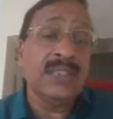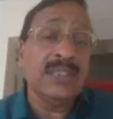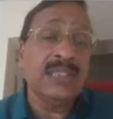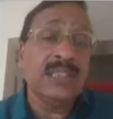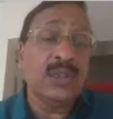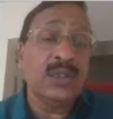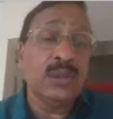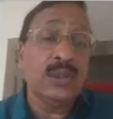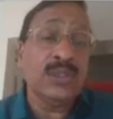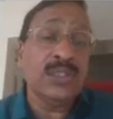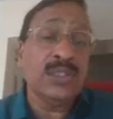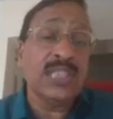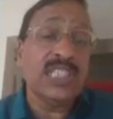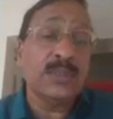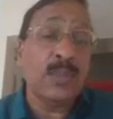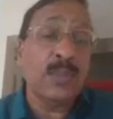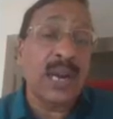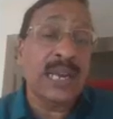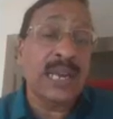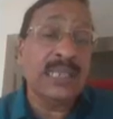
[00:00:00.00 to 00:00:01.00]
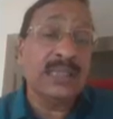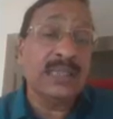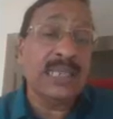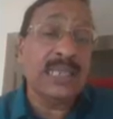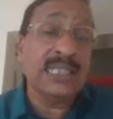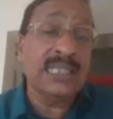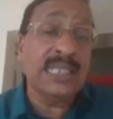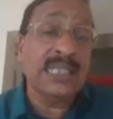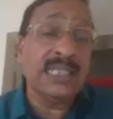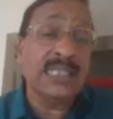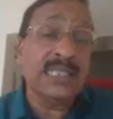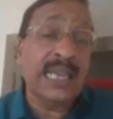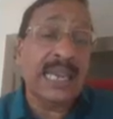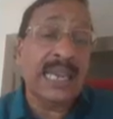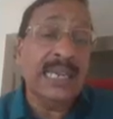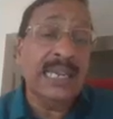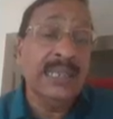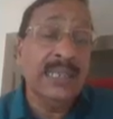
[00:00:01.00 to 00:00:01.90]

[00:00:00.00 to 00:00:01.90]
is equal to 6.369.